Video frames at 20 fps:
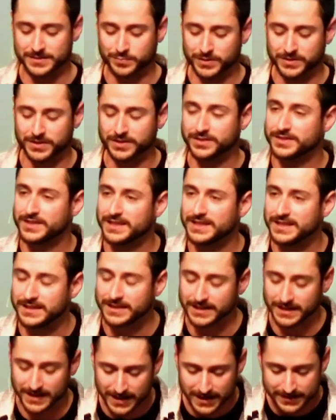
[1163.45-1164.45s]
but the
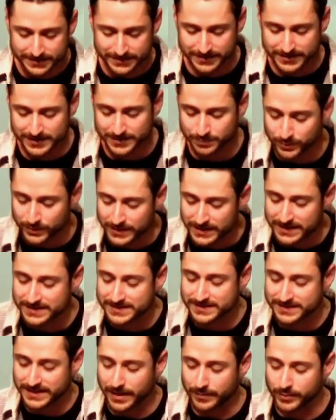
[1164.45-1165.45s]
thing displeased
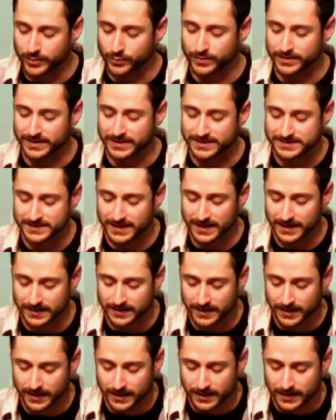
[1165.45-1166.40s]
Samuel when they said,